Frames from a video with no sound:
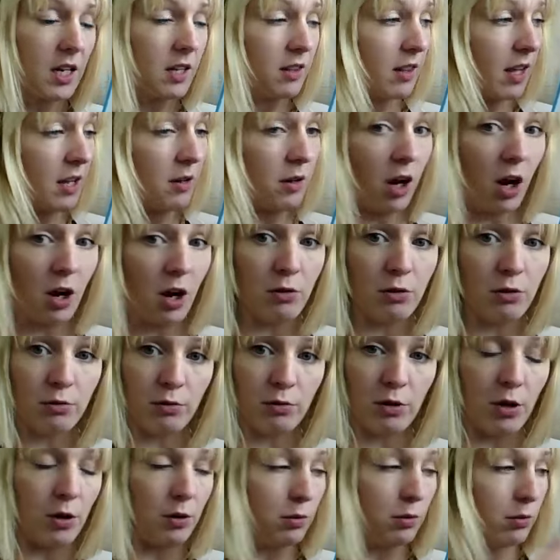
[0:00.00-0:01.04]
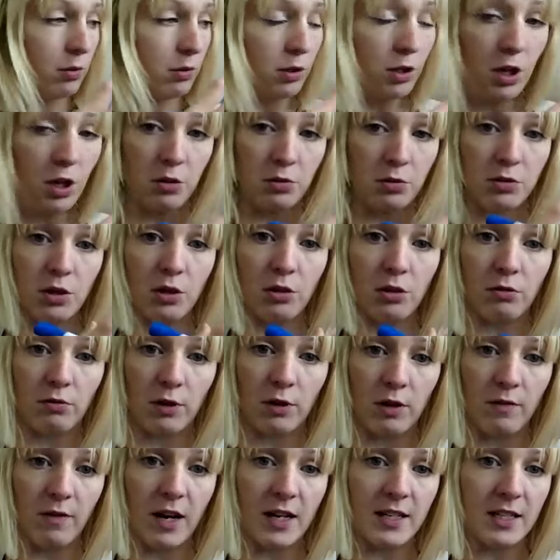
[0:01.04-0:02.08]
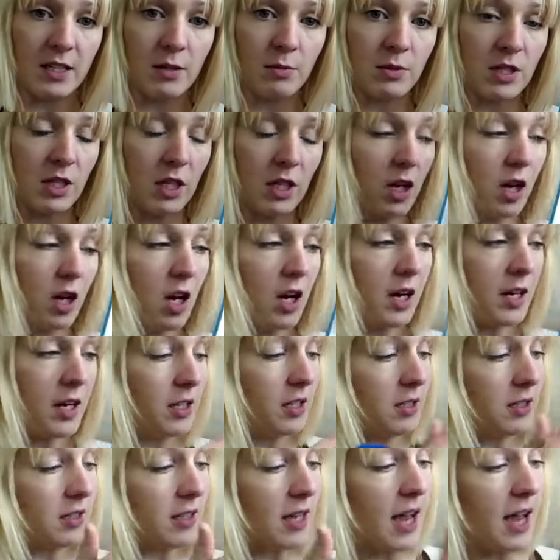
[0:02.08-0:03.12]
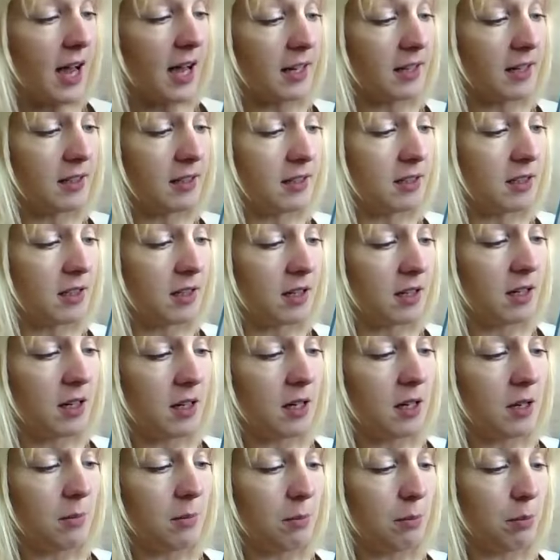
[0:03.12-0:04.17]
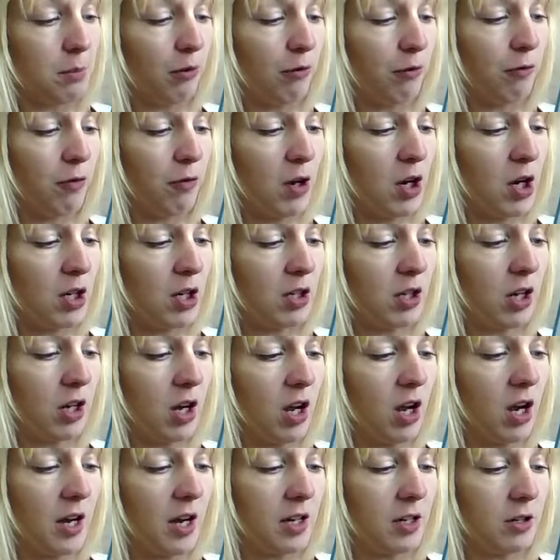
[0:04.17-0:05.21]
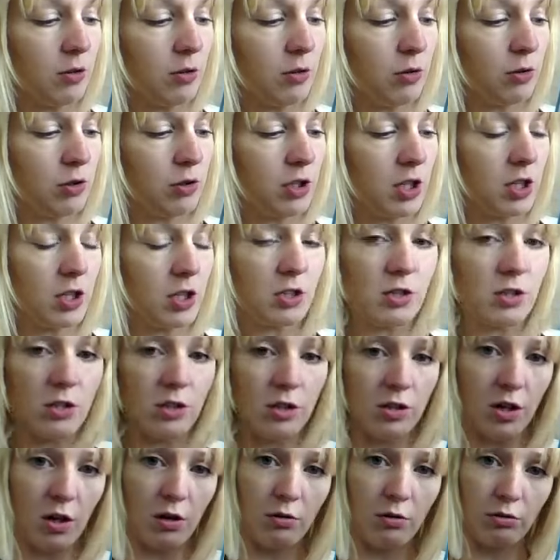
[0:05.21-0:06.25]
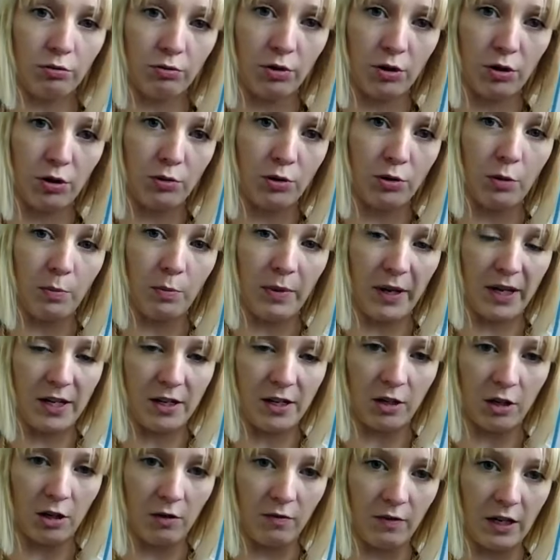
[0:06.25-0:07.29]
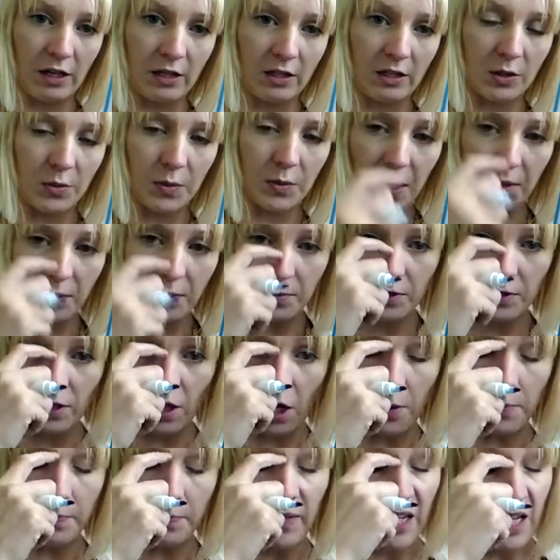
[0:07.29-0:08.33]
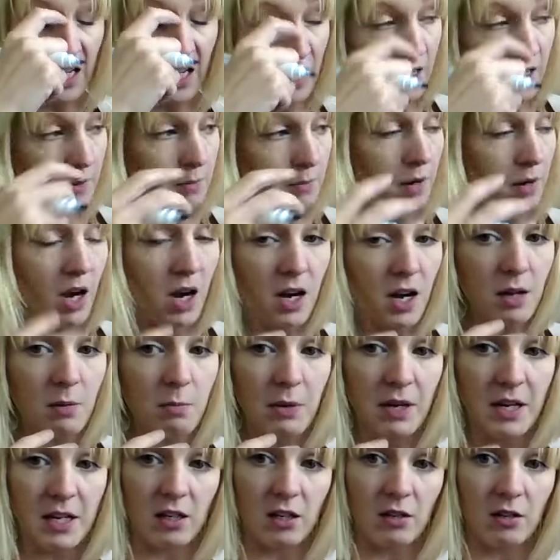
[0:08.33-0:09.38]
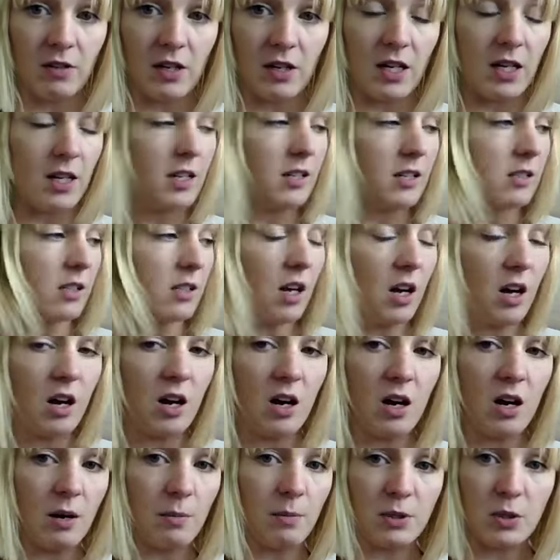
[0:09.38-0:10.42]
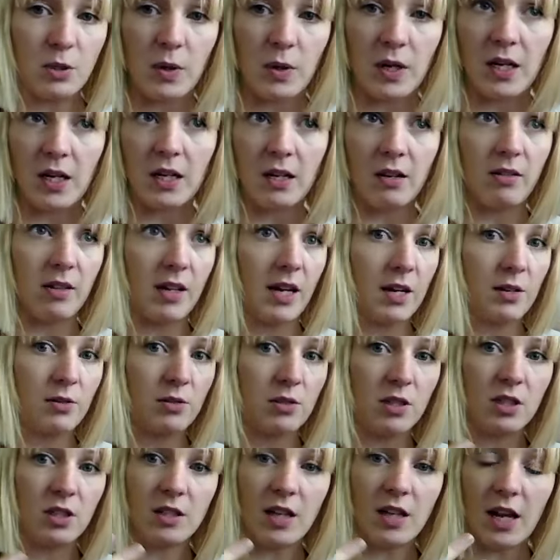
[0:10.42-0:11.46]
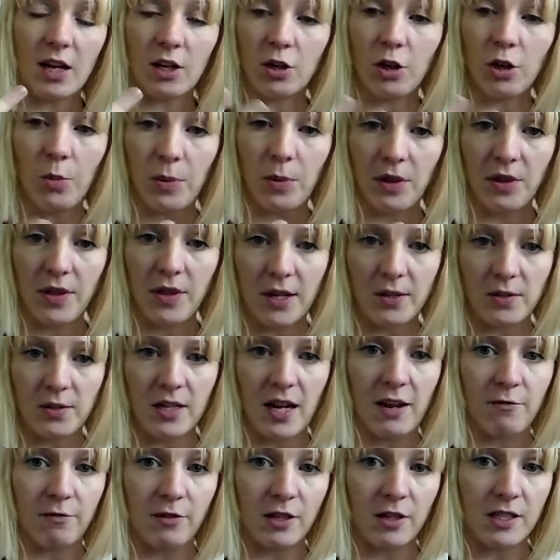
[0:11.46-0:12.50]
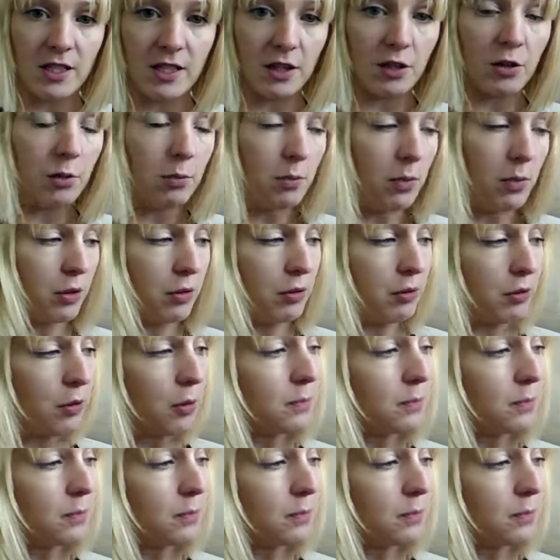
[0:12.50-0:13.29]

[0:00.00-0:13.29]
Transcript: They go through you, so through your ID number. So clients and preferred client orders go through your PQBs as well. So my PQBs are between 1,000 and a couple of thousand every single month.